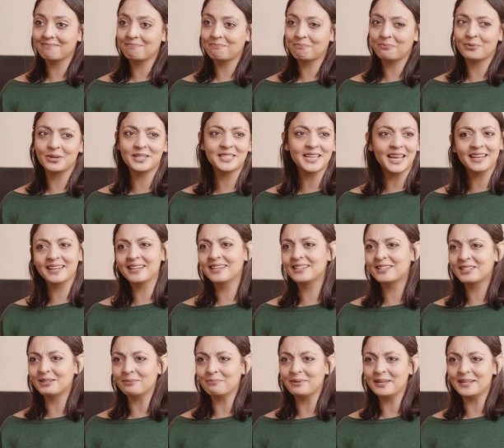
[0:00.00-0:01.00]

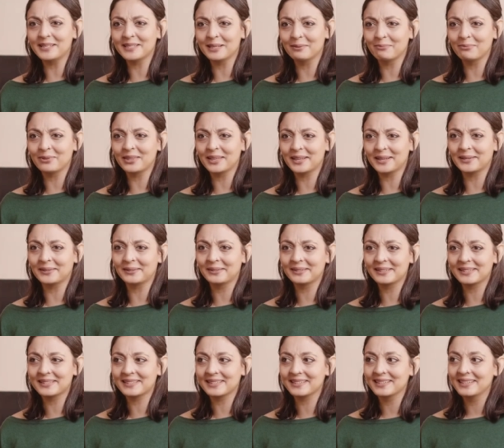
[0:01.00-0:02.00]
pretend to be something
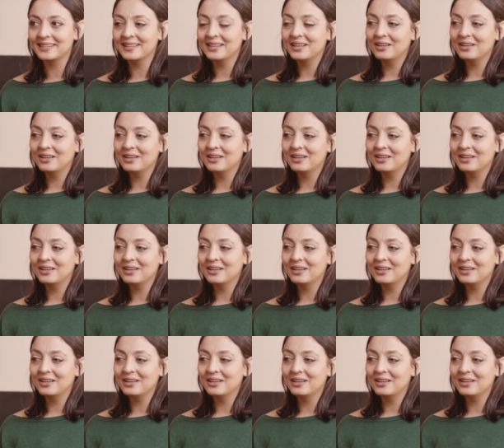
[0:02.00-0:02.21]
else